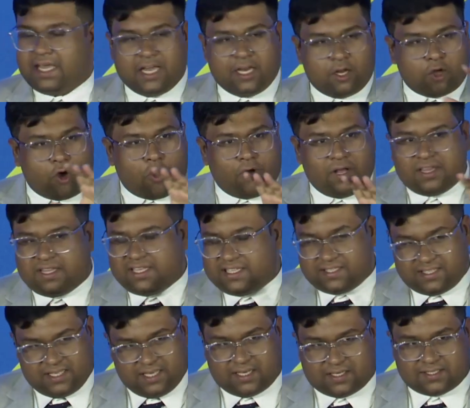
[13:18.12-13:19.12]
In all
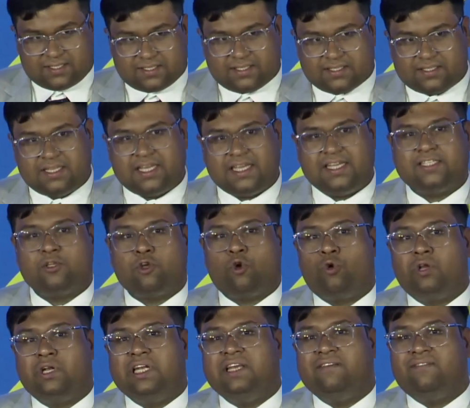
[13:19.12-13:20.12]
these years, there is
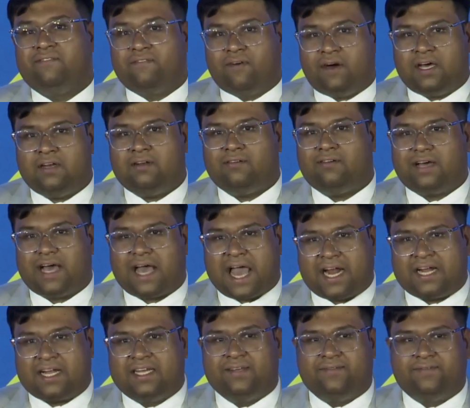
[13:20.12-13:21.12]
only one
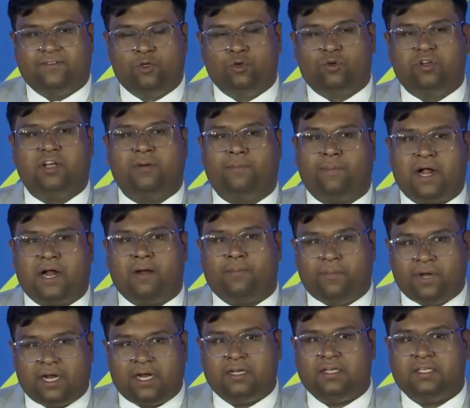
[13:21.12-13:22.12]
active nuclear power
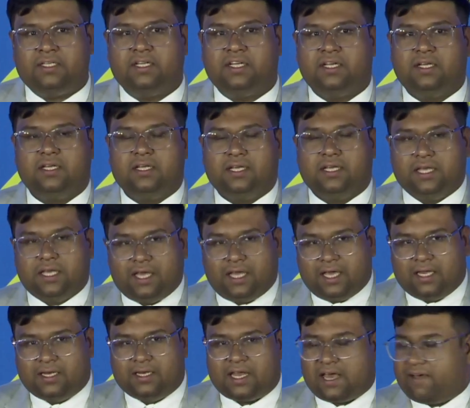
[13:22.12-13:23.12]
plant
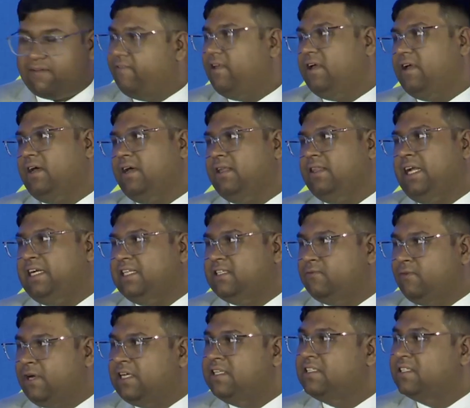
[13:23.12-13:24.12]
in Africa. That
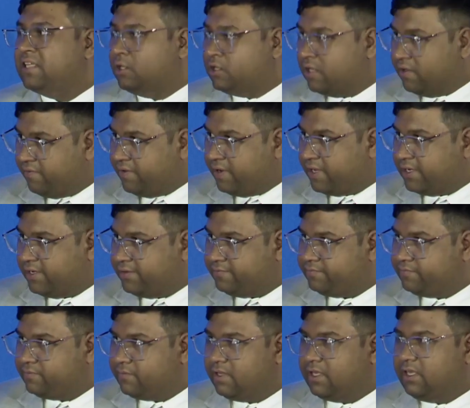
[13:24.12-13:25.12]
is one in South Africa.
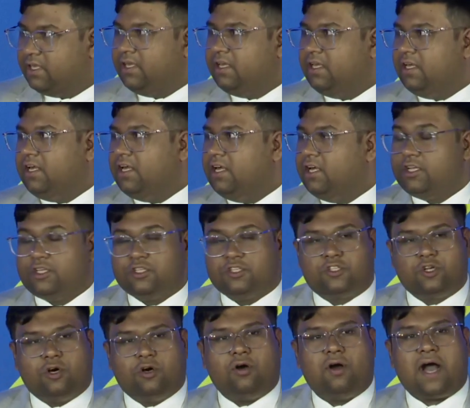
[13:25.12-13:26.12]

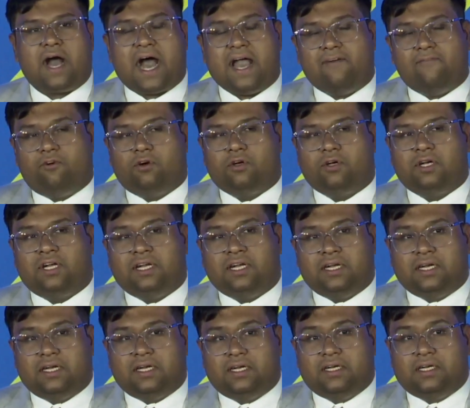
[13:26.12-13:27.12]
So I would
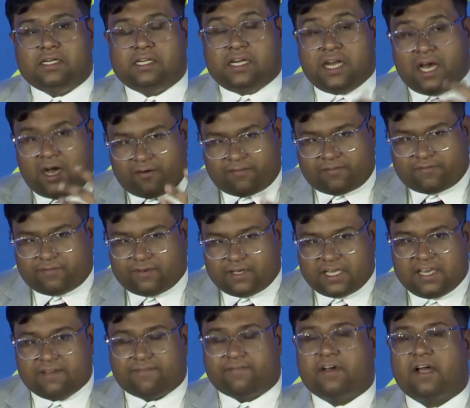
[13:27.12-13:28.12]
love
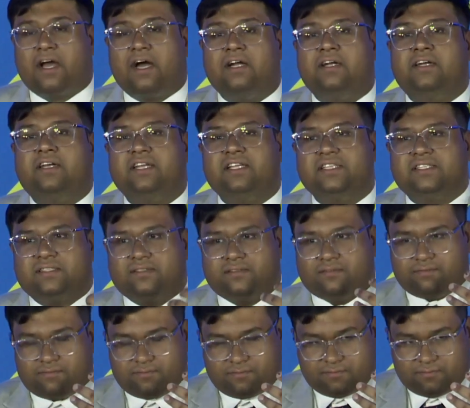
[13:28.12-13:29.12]
if countries
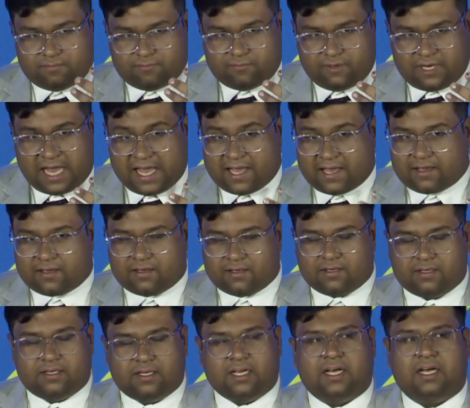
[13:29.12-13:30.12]
like
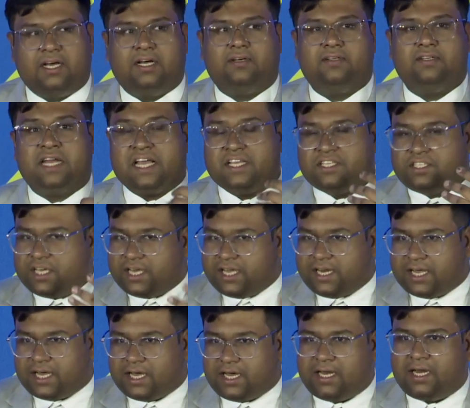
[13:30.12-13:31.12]

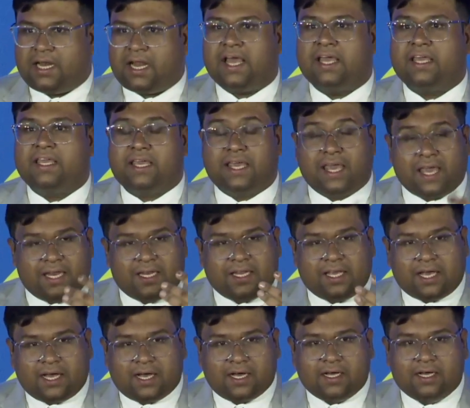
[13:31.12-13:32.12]
Nigeria, like
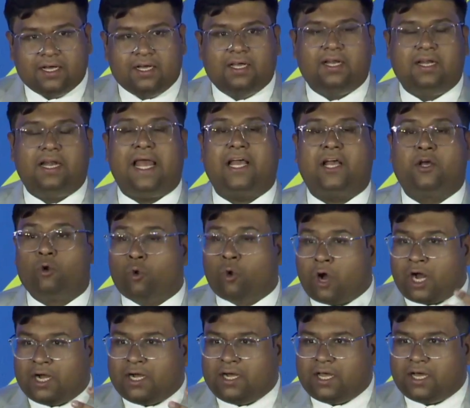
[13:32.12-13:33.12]
Kenya, like
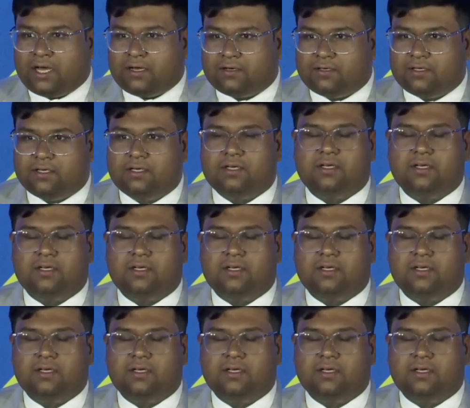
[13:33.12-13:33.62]
Rwanda